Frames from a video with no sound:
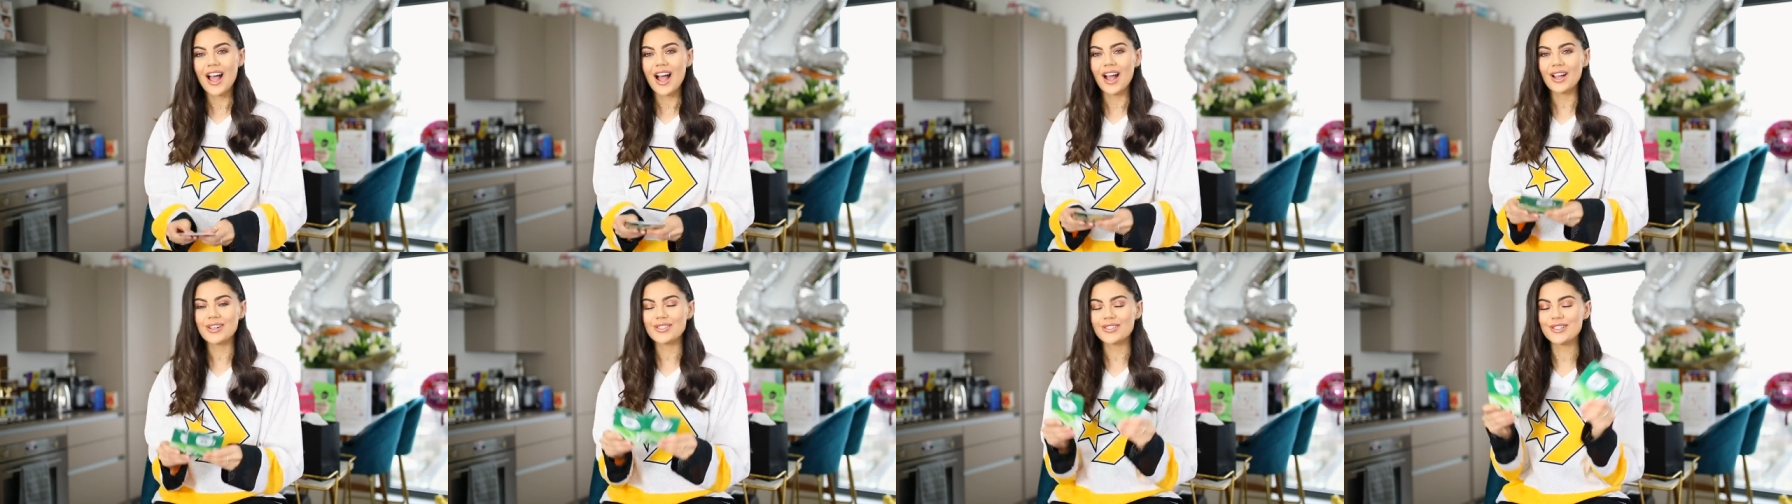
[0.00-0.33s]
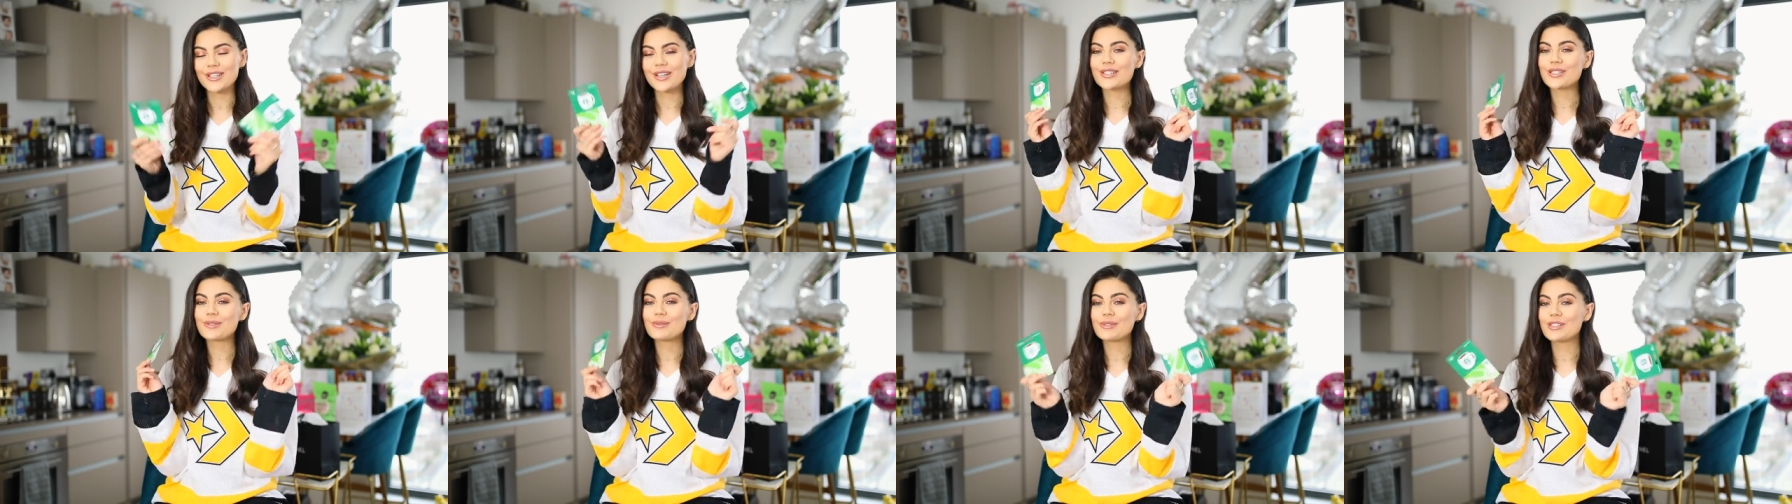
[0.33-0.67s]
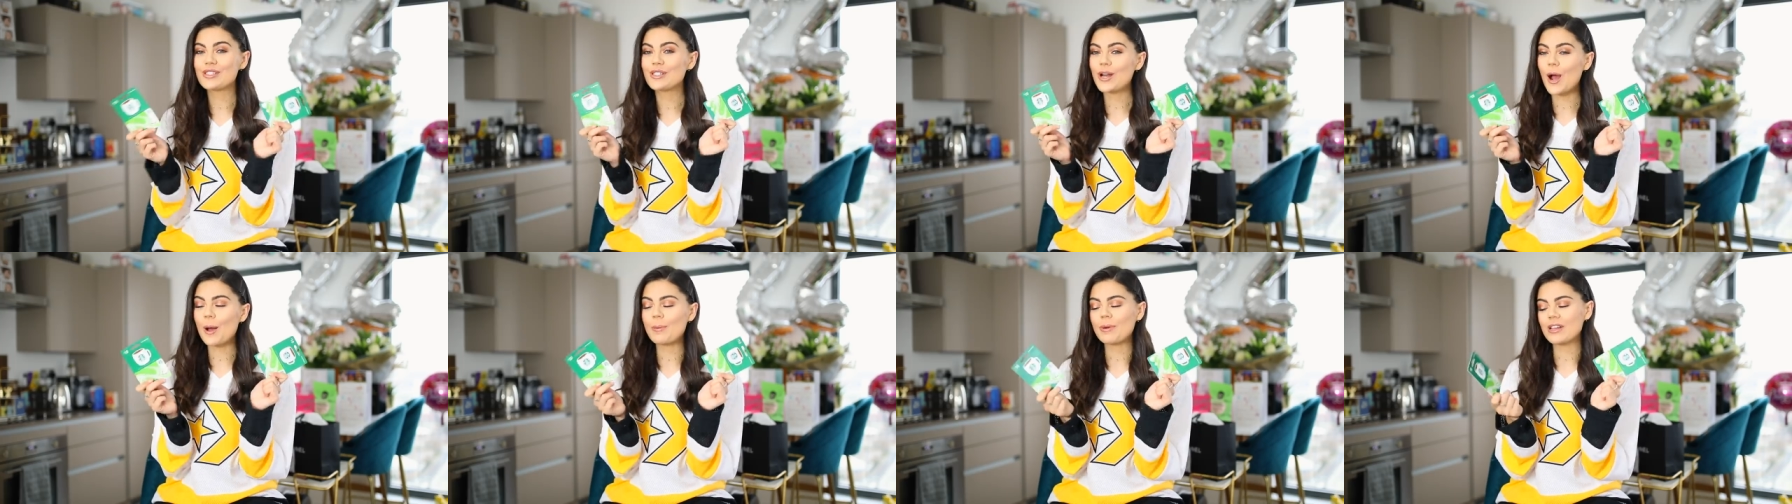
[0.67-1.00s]
I also got some
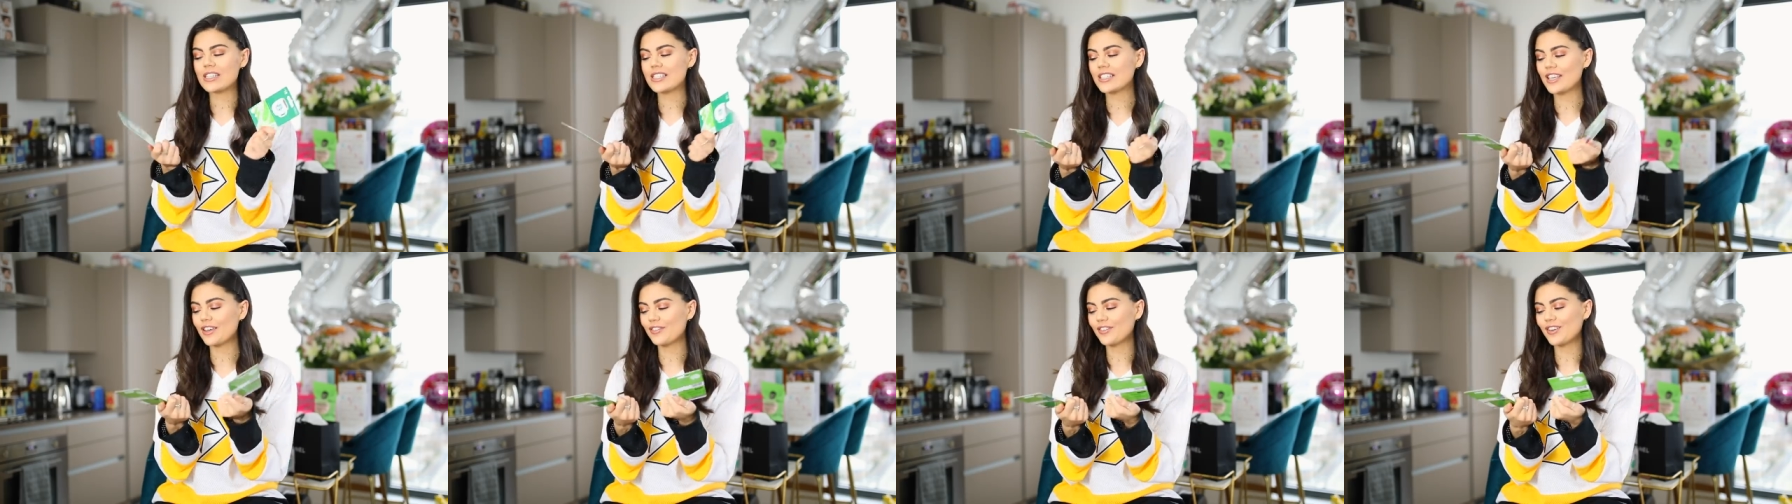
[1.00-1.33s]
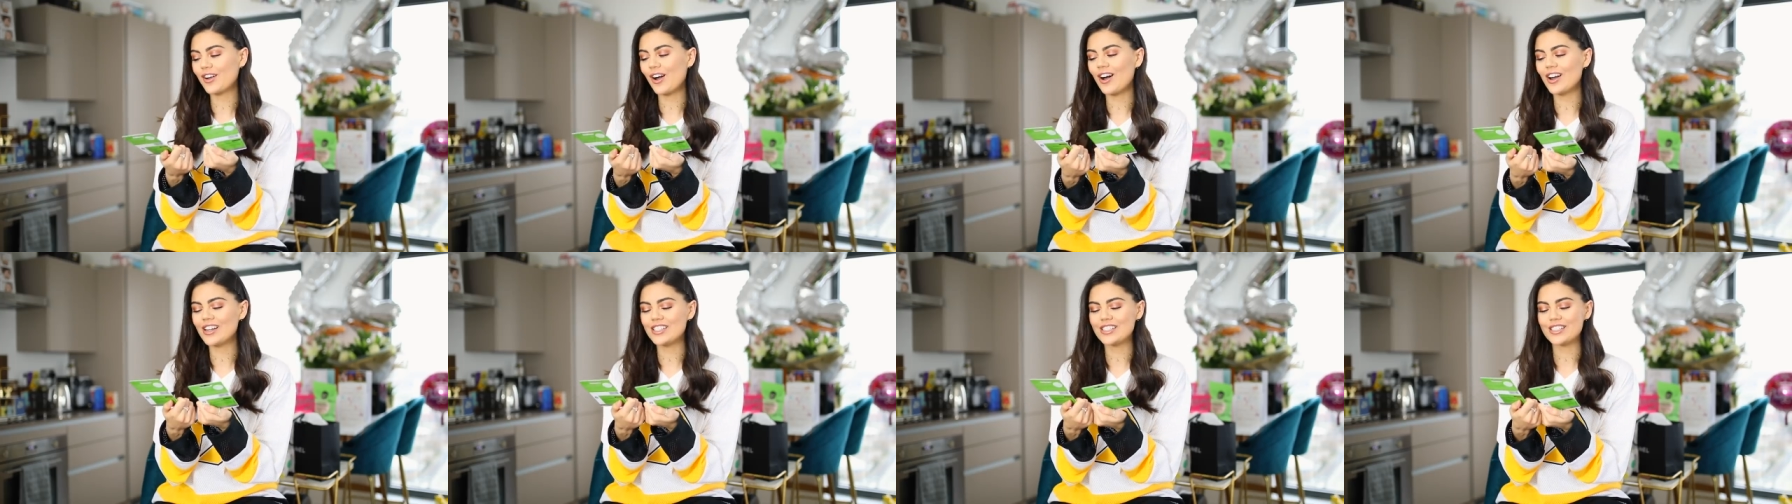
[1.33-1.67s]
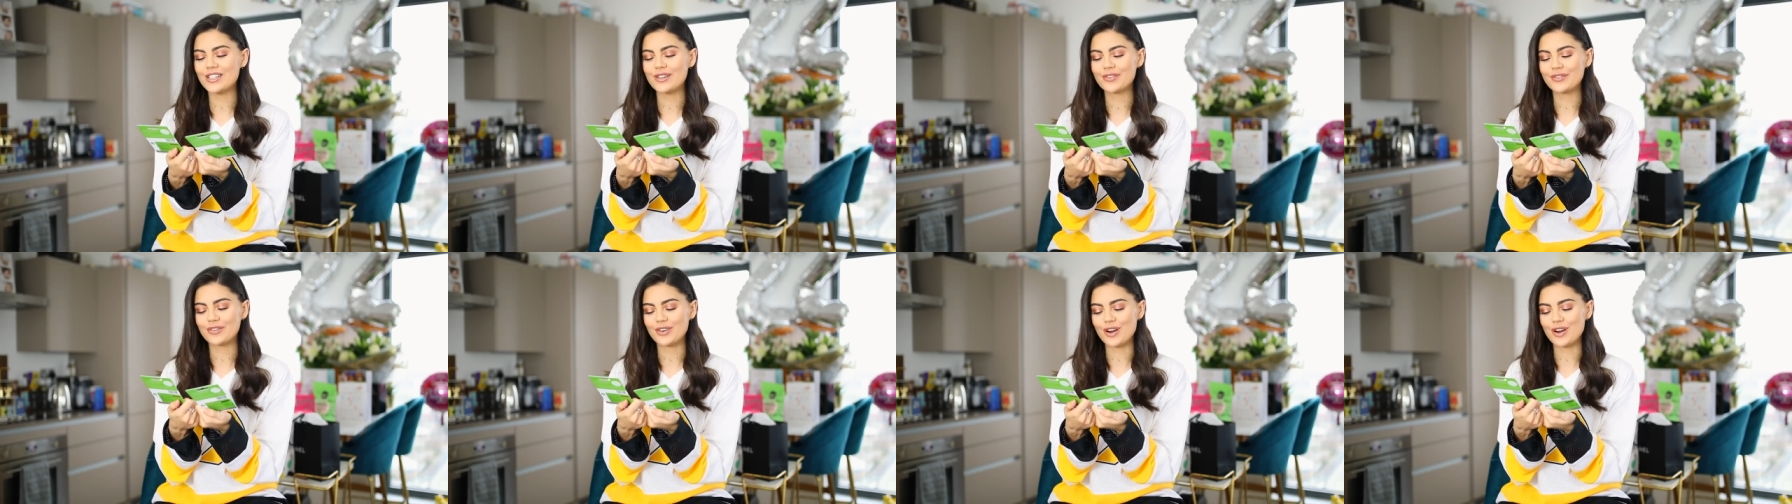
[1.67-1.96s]
Starbucks gift cards